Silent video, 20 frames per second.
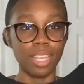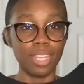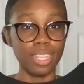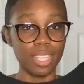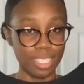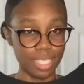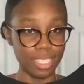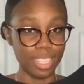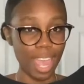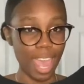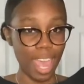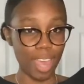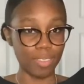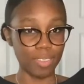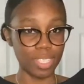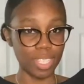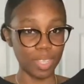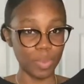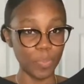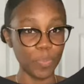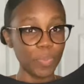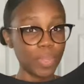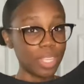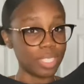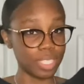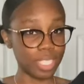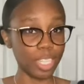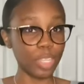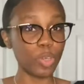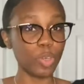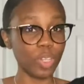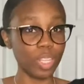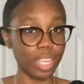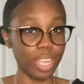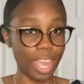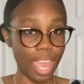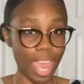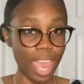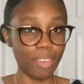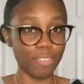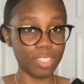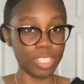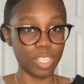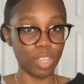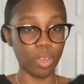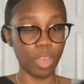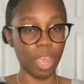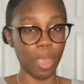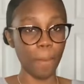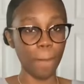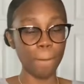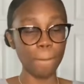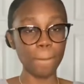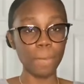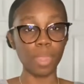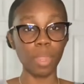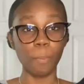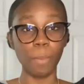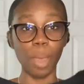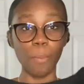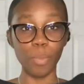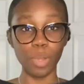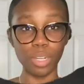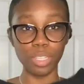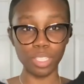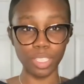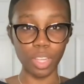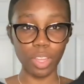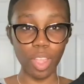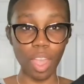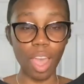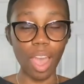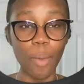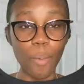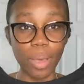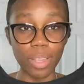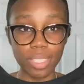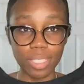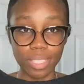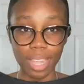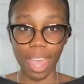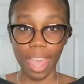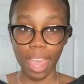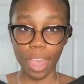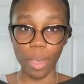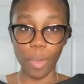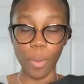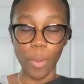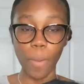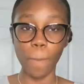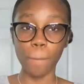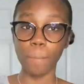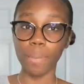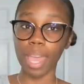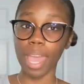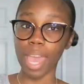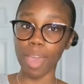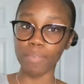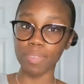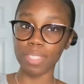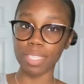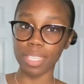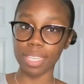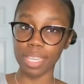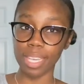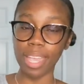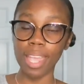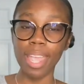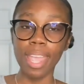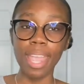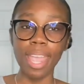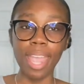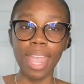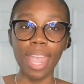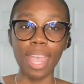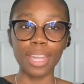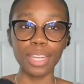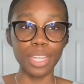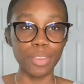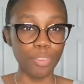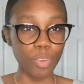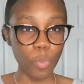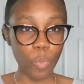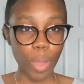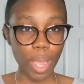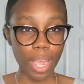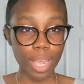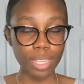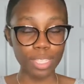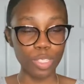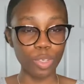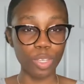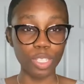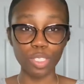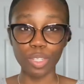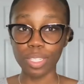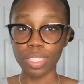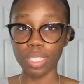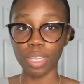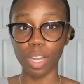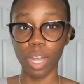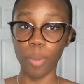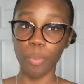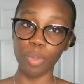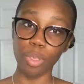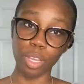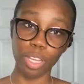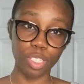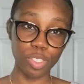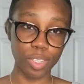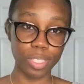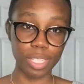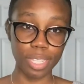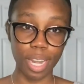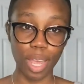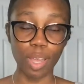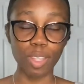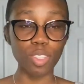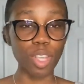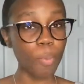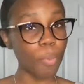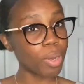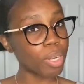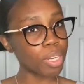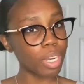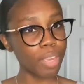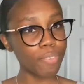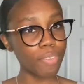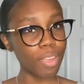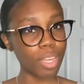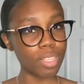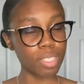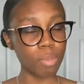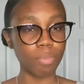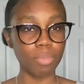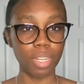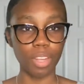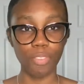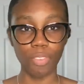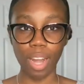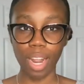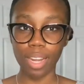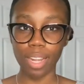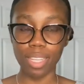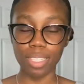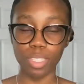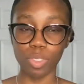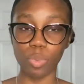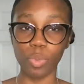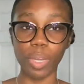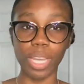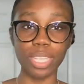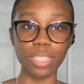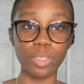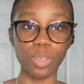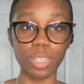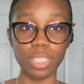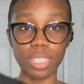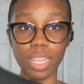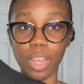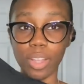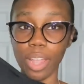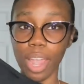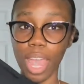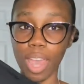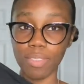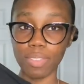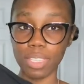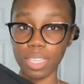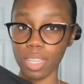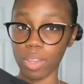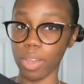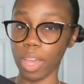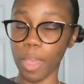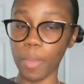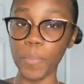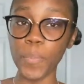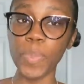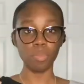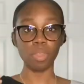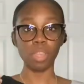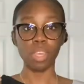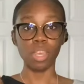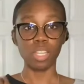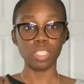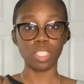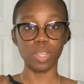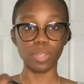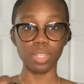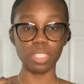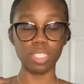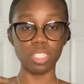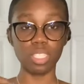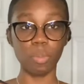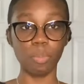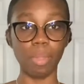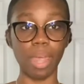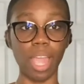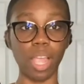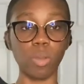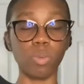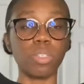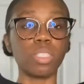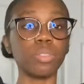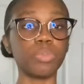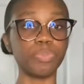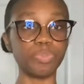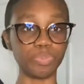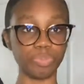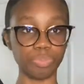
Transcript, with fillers: This is the half tee. It's literally a half tee, okay? But I'm gonna show y'all how I style my half tee in different ways. You can dress it up or you can dress it down. So I'm gonna give y'all some different ideas on ways you can style your half tee, okay? So this is the black one.